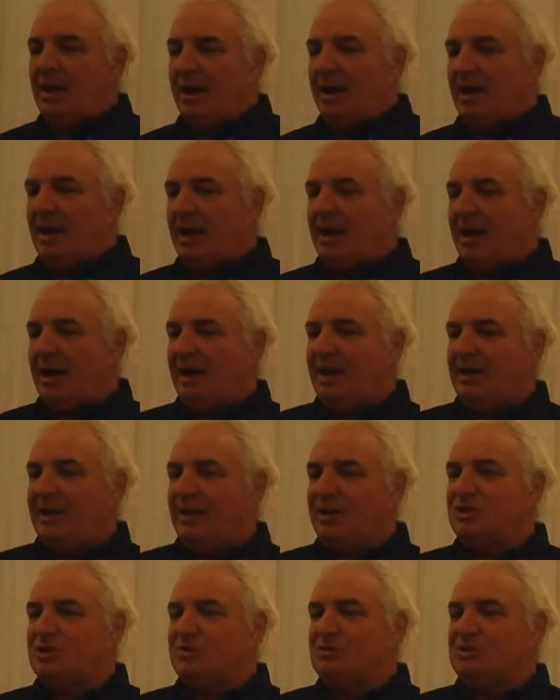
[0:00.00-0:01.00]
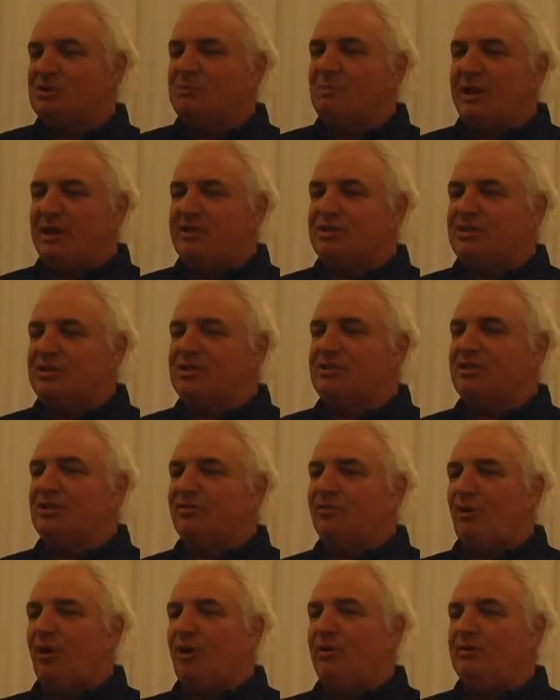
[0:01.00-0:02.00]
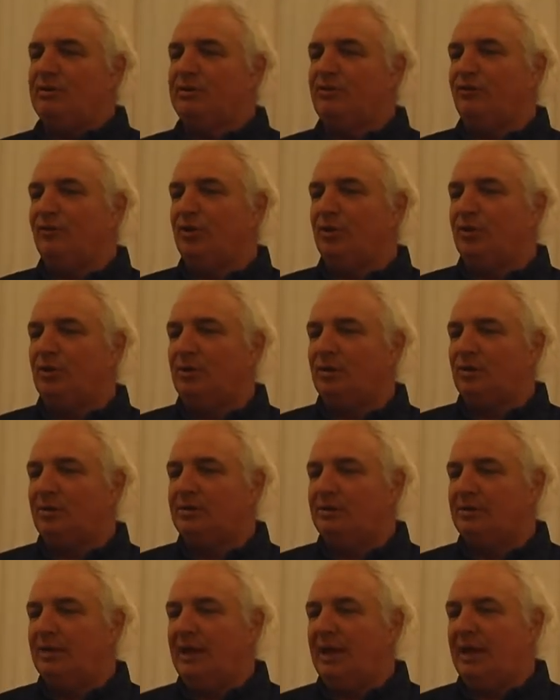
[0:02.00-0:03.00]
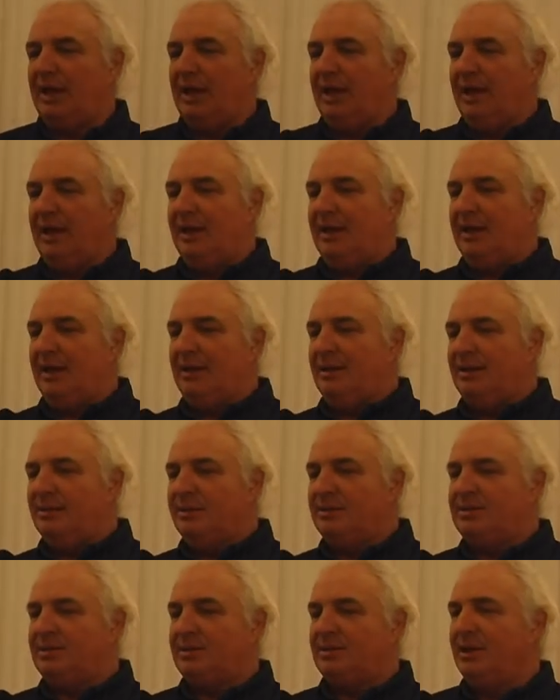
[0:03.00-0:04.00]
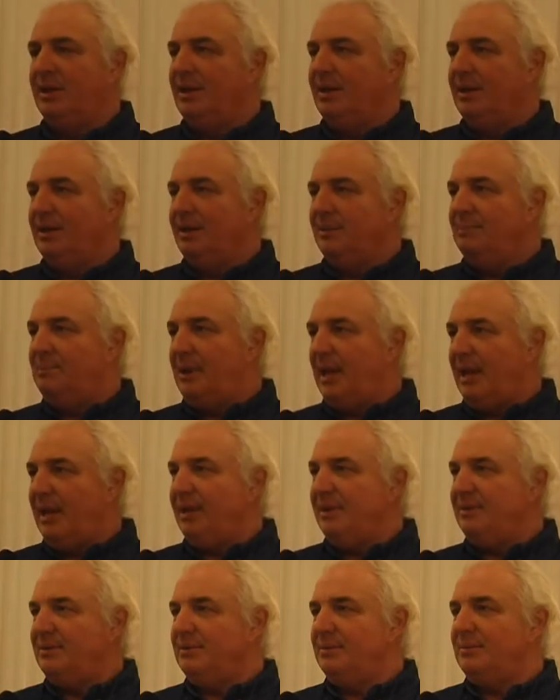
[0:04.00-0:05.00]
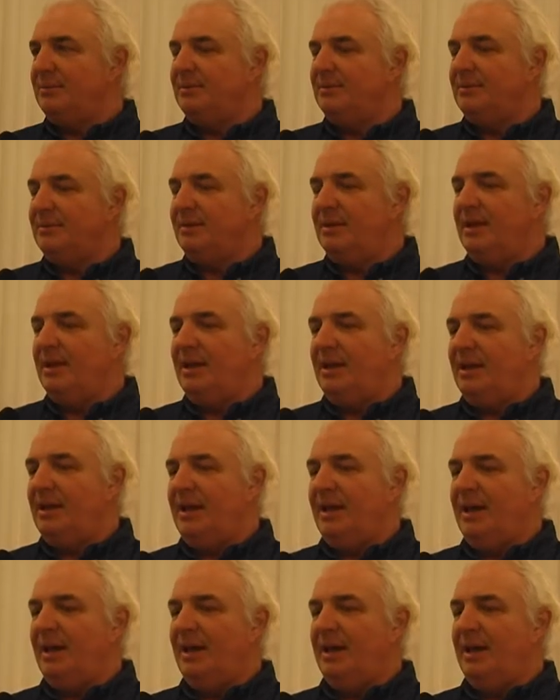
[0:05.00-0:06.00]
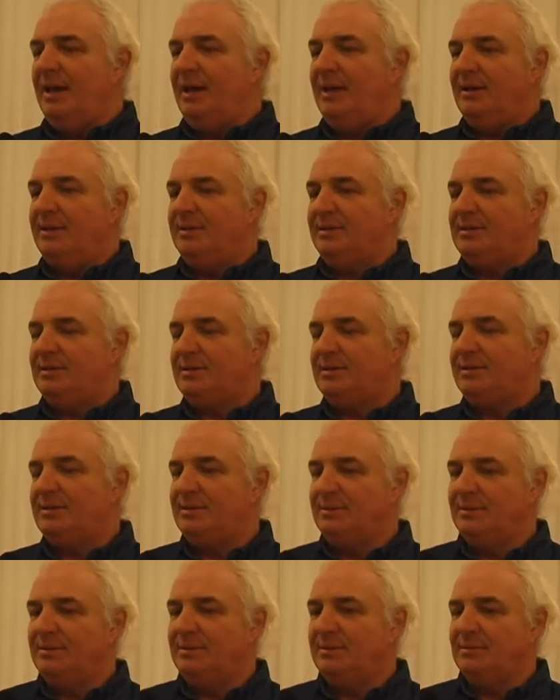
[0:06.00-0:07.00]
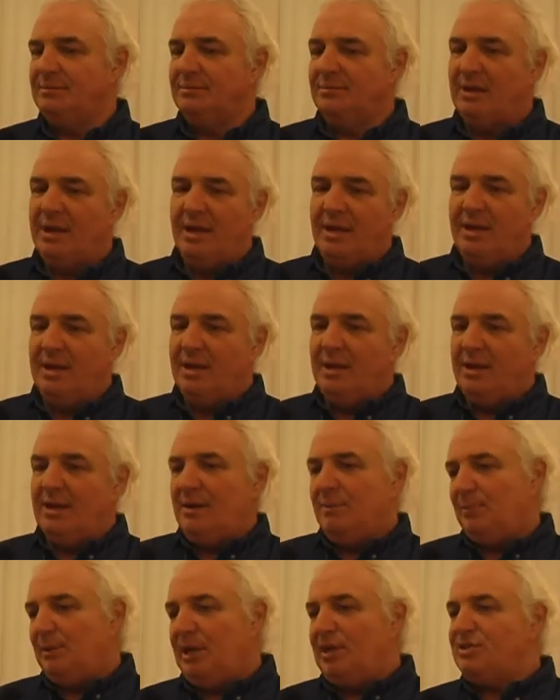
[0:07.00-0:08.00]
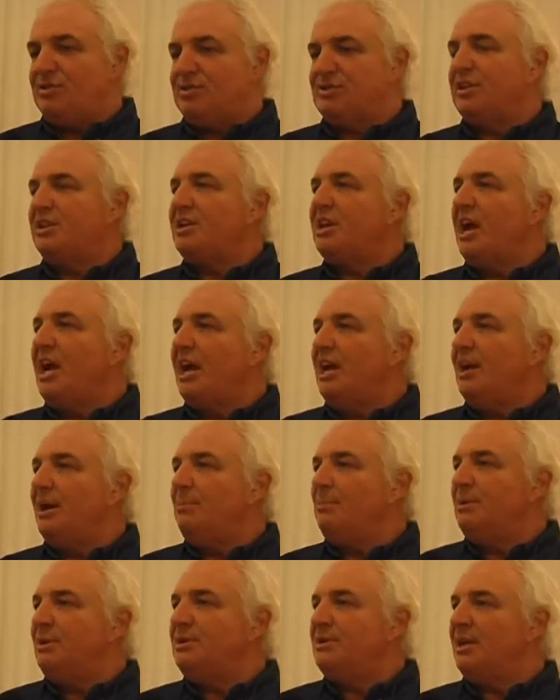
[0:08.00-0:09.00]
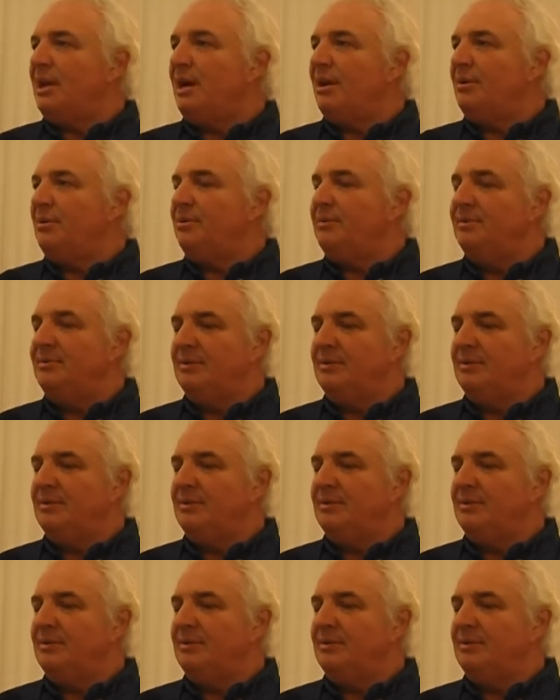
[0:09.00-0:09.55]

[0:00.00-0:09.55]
Expenses as far as fuel and bait and places to tie up in town.